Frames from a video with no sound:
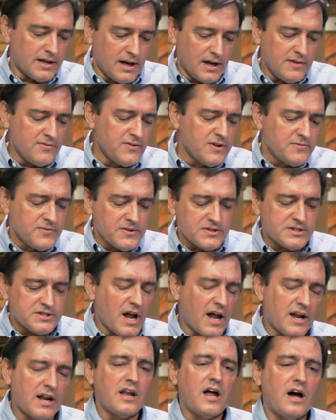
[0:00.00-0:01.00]
even if it's
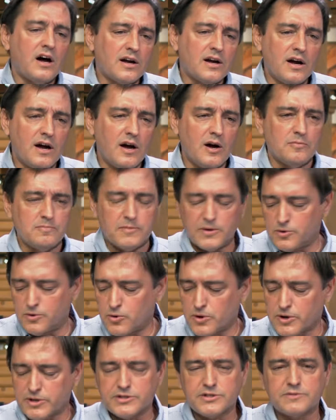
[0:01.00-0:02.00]
not a log home. Of
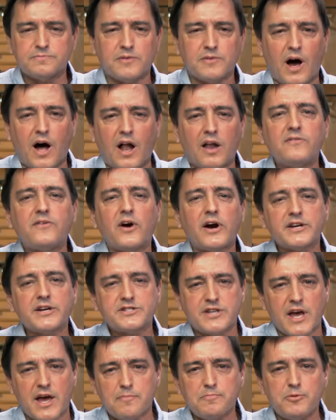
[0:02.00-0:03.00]
course, all of our
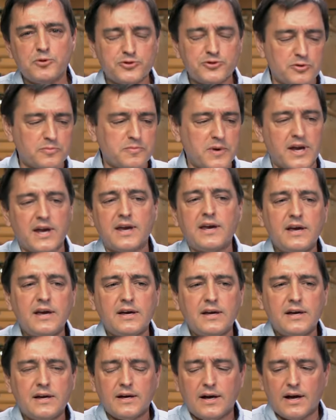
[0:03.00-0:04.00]
examples will be
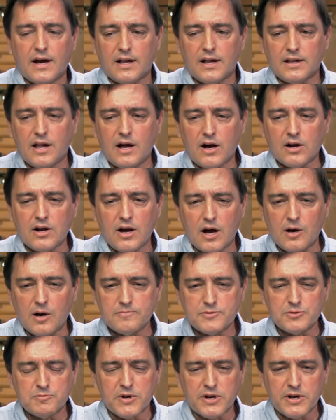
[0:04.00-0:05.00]
uh, log
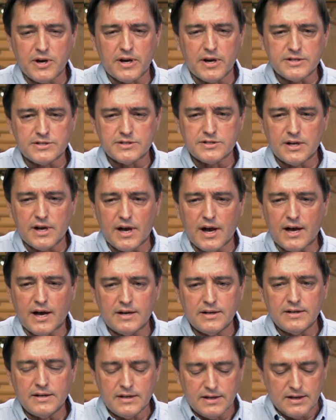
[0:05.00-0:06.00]
homes because uh,
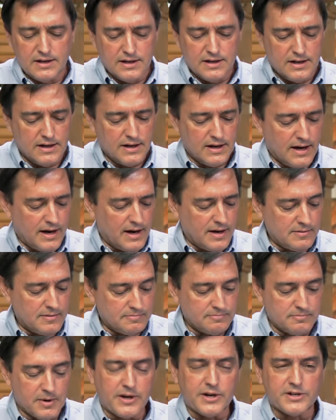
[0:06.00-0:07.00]
uh,
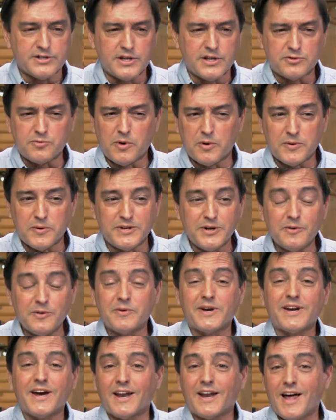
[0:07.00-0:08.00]
because that's what we do, and
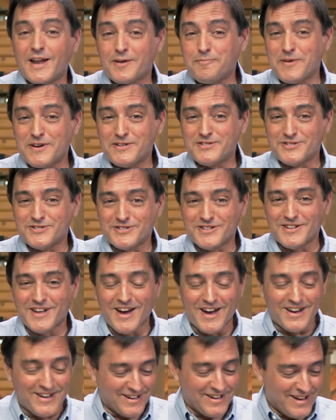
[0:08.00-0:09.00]
we got a lot of pictures of
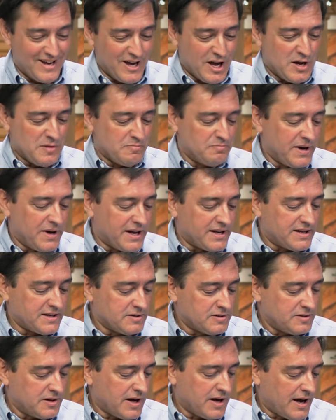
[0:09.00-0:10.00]
that. But
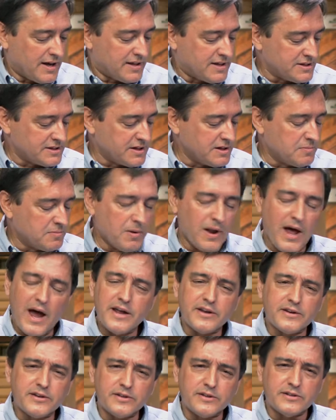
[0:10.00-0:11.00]
uh, this could
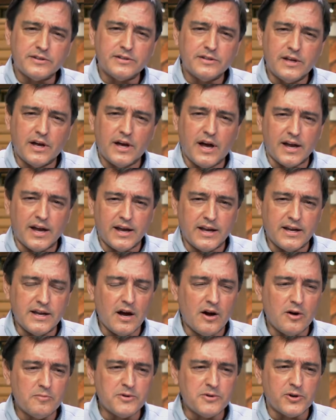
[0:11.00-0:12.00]
apply to uh, any
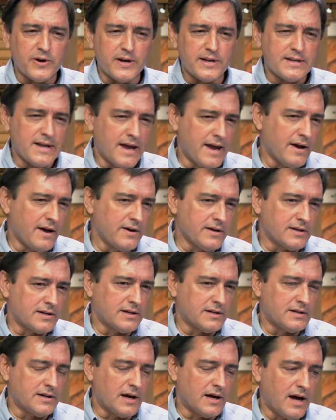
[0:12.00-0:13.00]
home you're in now. It
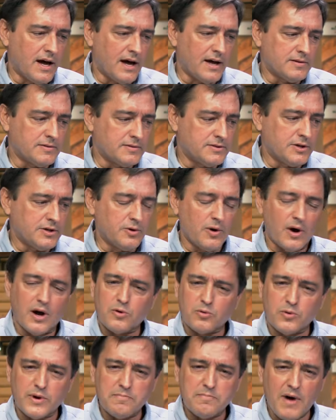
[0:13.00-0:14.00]
could uh, do
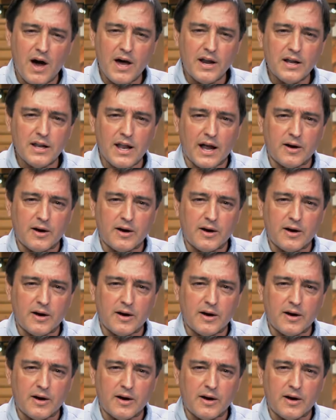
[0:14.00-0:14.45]
a remodel